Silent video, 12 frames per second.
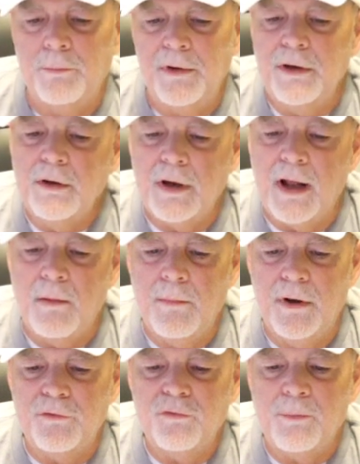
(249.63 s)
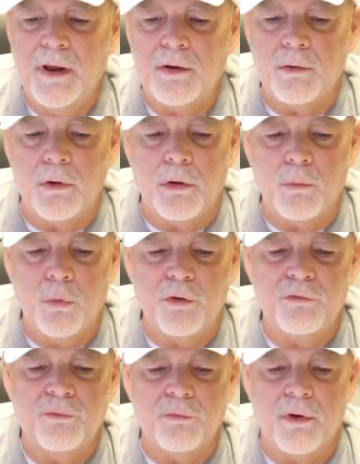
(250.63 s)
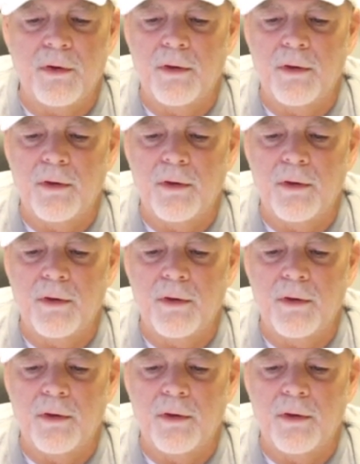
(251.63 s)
opinion, how much better or worse